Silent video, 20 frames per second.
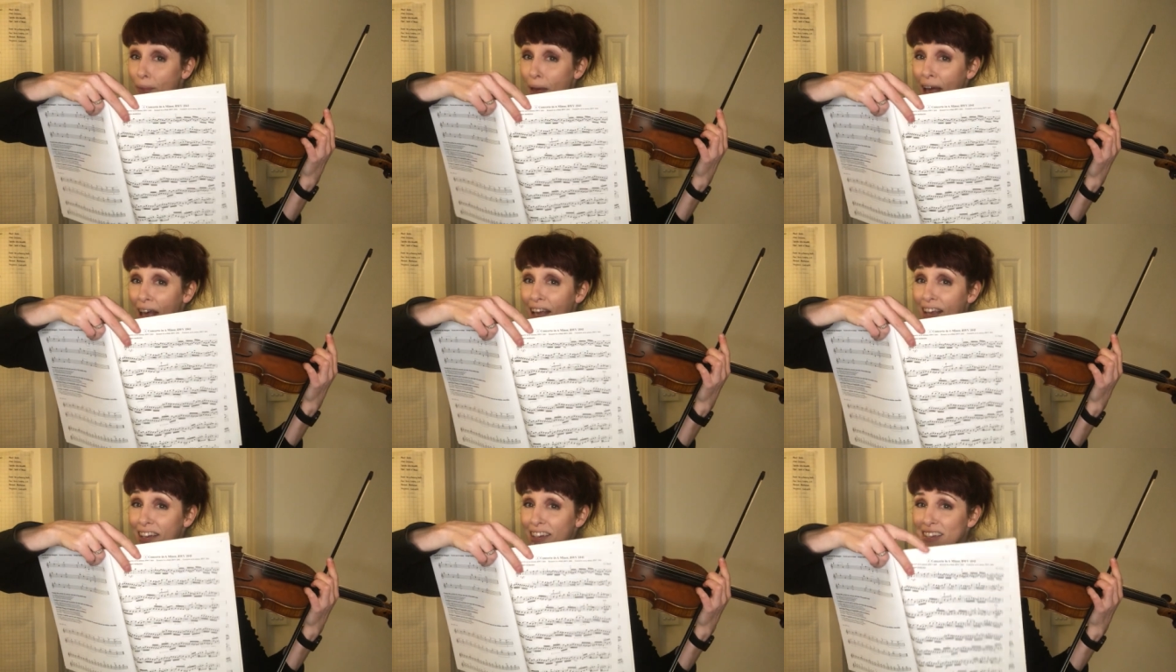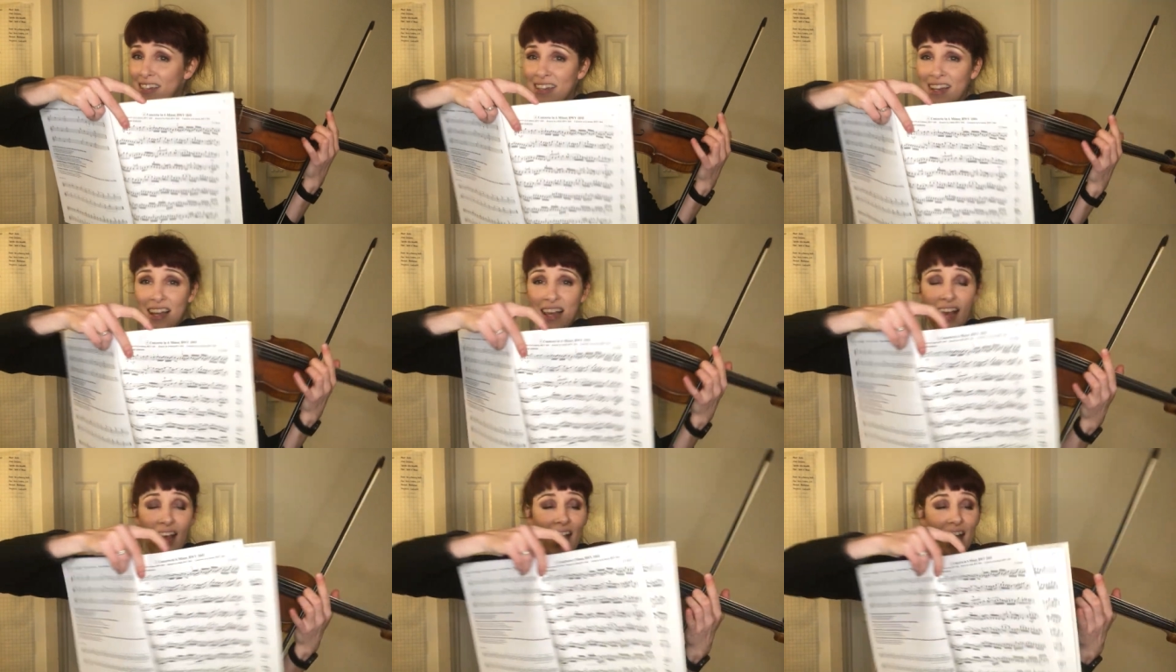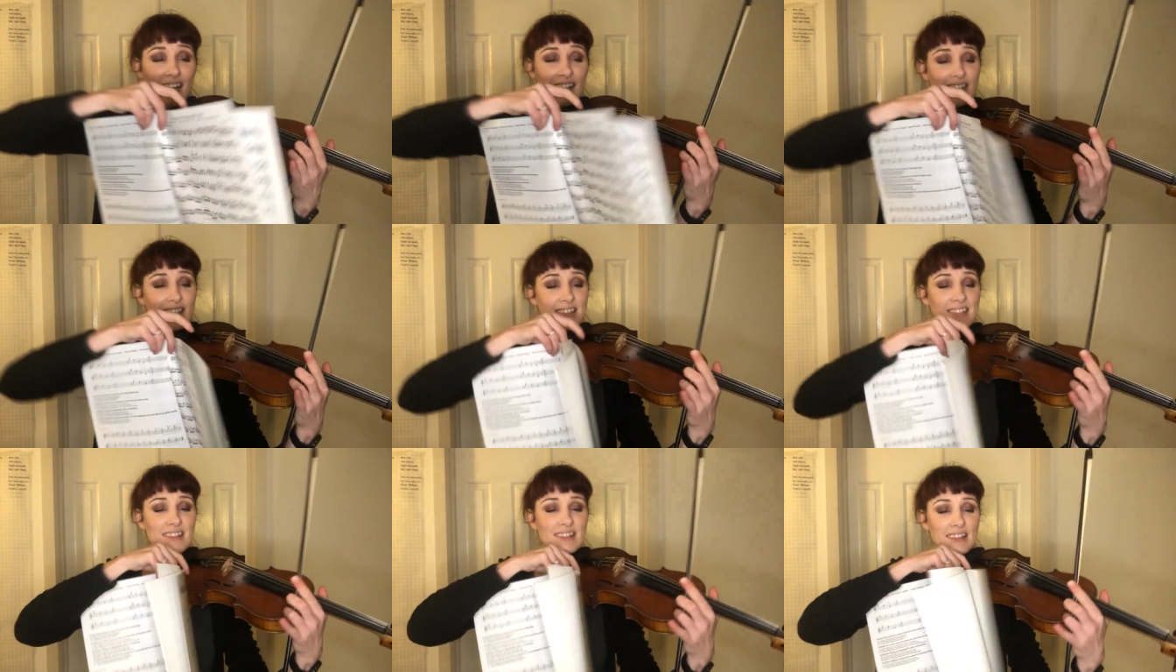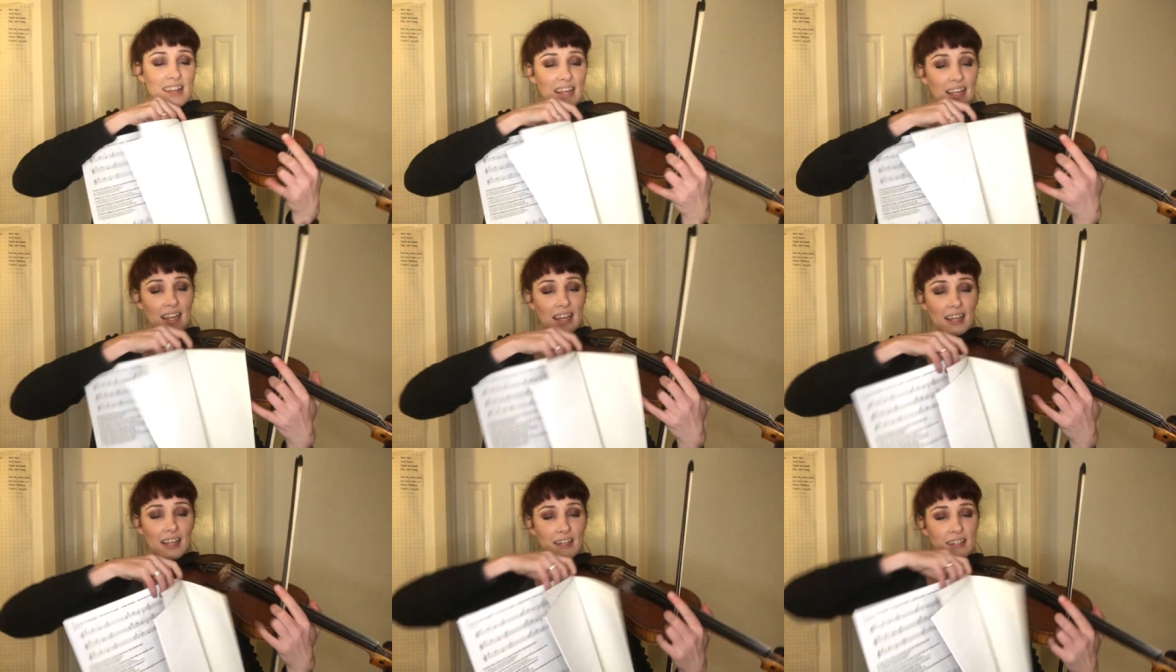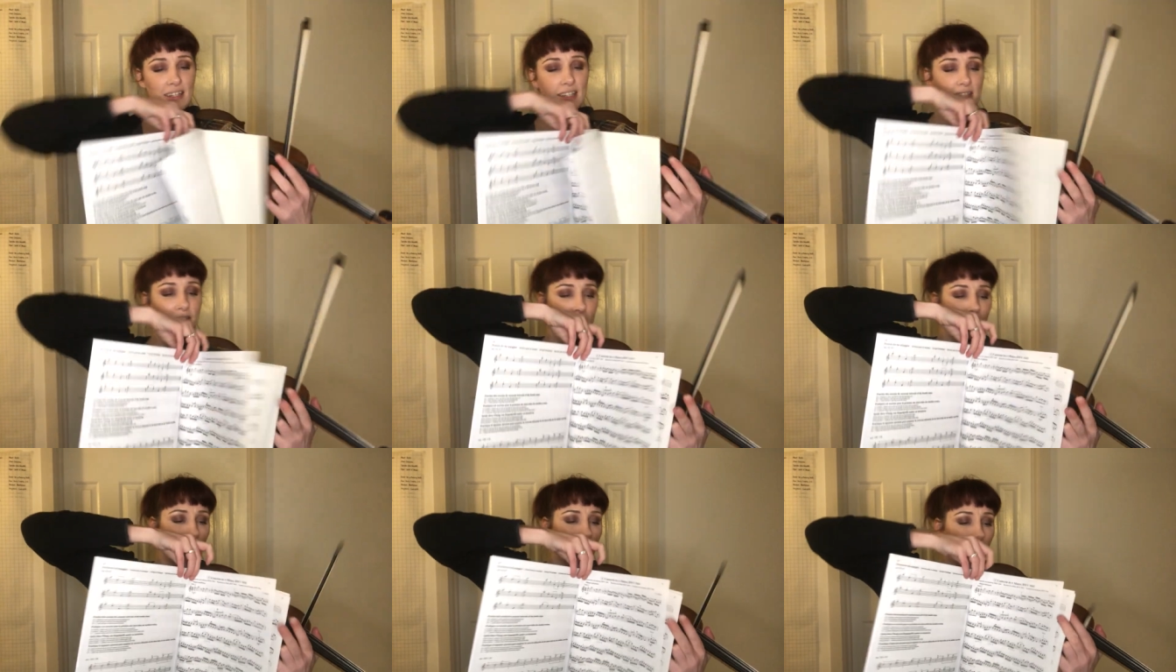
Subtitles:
page and stick it,